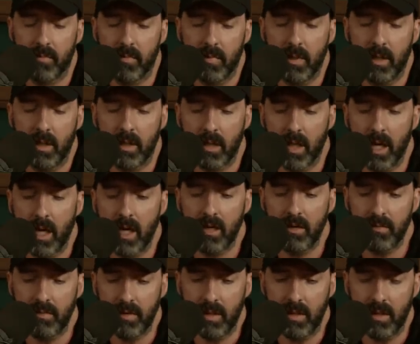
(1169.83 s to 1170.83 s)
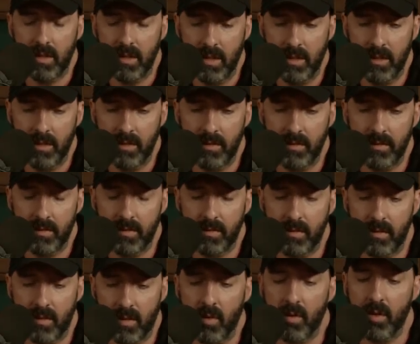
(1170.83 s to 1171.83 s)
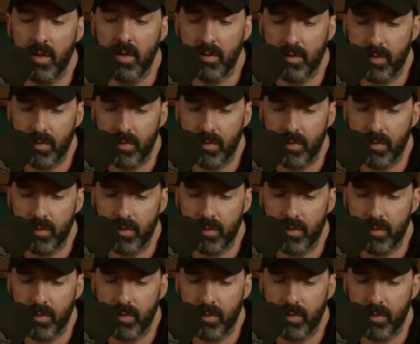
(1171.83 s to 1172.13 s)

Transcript: a lot of it is going